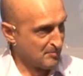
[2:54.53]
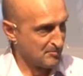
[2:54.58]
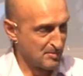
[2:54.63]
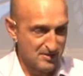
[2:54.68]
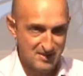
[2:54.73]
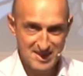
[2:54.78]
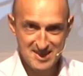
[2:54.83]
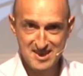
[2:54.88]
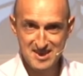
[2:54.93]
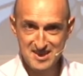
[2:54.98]

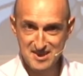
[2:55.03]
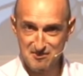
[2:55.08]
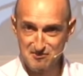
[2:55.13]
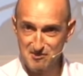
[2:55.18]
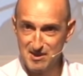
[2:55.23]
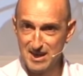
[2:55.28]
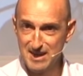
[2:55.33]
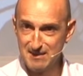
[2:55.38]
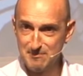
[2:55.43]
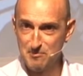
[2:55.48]
But this is a
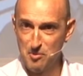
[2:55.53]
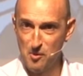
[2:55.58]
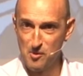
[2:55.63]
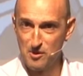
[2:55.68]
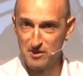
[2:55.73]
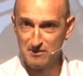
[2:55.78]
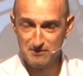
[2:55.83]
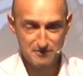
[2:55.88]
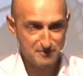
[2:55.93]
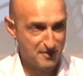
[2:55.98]
really
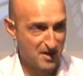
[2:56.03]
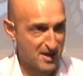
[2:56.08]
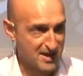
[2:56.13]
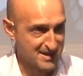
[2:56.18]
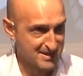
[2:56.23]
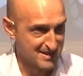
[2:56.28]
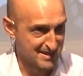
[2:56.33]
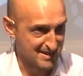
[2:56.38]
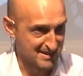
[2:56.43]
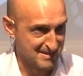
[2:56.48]
important
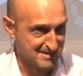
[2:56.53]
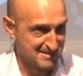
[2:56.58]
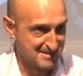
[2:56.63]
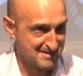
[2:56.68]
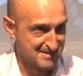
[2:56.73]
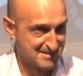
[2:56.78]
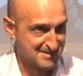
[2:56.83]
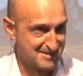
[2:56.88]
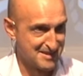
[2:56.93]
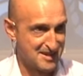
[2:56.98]
finding,
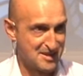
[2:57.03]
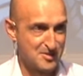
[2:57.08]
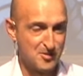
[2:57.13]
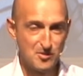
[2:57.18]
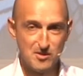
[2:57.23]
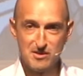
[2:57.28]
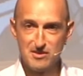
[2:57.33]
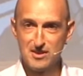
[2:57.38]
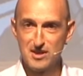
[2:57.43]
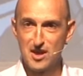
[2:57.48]
that in
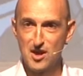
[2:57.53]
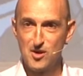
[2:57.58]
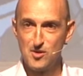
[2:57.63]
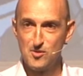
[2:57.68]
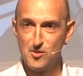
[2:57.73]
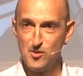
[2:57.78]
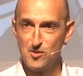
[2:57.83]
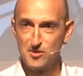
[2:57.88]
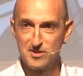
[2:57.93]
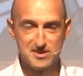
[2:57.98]
all of the
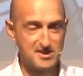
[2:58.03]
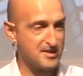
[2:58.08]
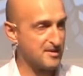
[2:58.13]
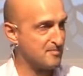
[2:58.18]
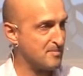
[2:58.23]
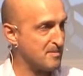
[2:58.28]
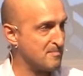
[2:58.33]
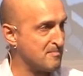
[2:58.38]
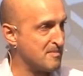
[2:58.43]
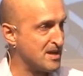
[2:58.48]
cohorts that
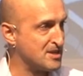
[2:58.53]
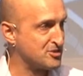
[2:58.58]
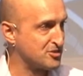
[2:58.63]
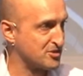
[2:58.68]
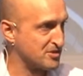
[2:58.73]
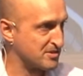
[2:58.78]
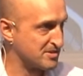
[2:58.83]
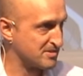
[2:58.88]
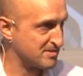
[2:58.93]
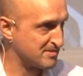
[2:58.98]
have been
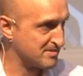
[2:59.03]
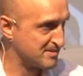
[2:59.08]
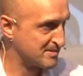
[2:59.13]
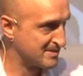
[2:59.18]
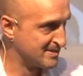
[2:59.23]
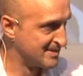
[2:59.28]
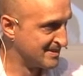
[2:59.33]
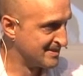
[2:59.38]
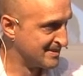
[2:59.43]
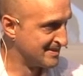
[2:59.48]
measured,
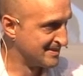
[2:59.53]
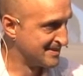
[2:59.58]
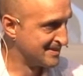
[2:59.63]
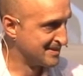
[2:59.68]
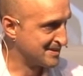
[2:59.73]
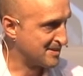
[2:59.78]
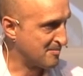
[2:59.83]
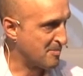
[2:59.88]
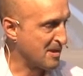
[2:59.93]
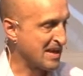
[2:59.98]

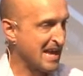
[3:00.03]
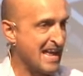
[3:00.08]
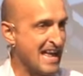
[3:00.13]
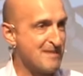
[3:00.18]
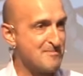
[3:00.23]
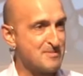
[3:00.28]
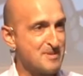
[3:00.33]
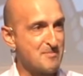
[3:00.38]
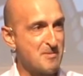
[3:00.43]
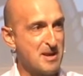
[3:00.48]

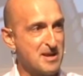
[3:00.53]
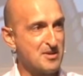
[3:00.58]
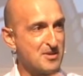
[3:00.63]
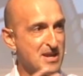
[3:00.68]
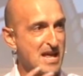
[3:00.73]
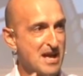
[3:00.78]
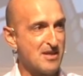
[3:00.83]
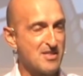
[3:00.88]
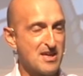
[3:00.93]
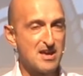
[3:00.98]
depending
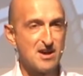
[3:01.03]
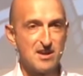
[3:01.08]
on how they